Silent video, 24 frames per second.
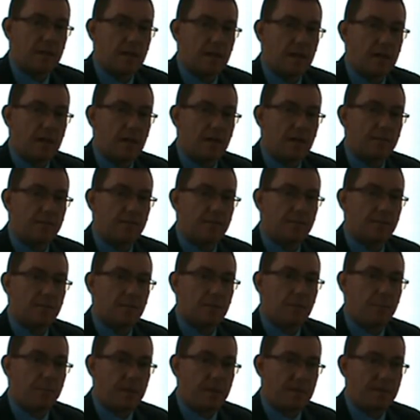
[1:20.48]

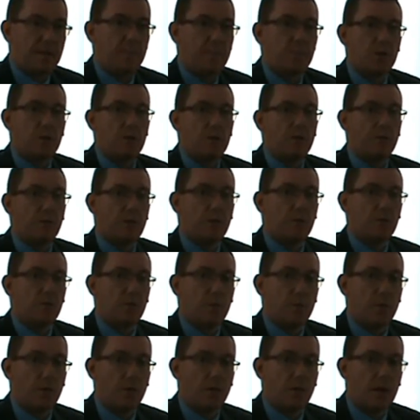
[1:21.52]
the perception of
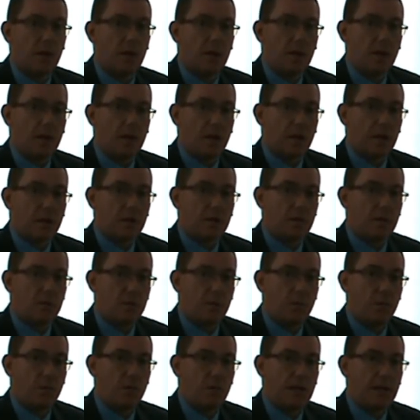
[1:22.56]
consumer.
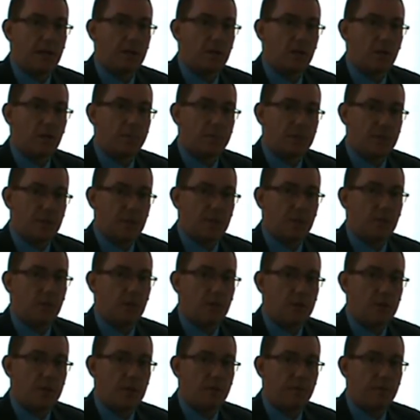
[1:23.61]
Consumer adopt
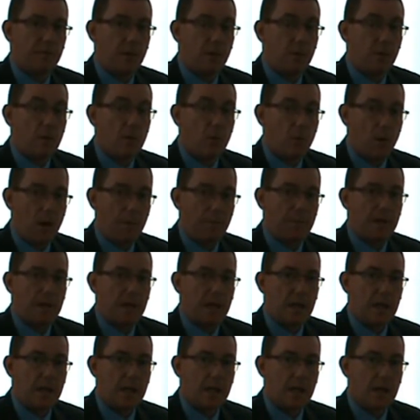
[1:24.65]
technology very
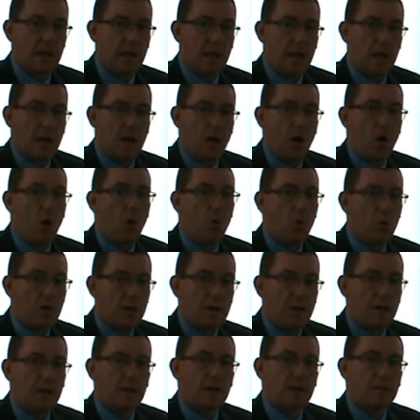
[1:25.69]
rapidly,
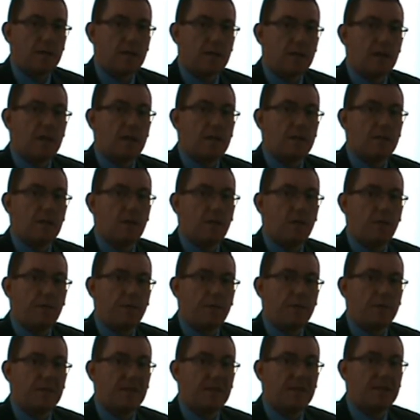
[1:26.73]
only in the case of
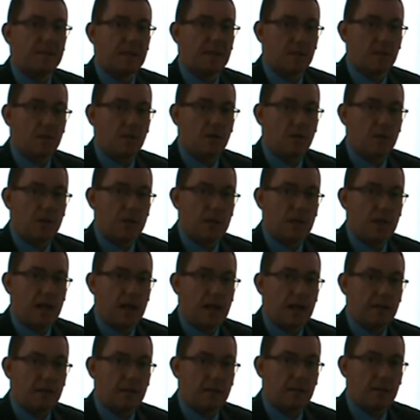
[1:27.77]
this technology
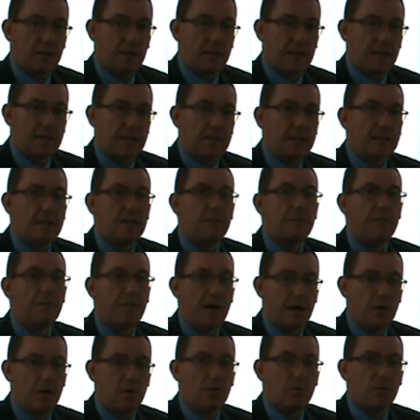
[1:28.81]
had an additive
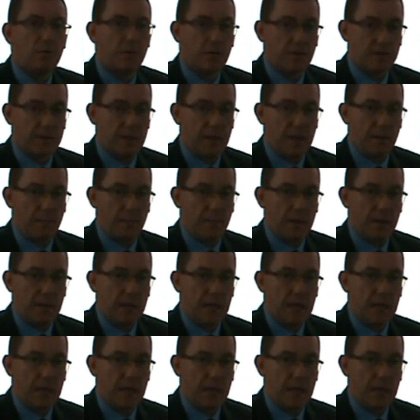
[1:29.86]
value for them.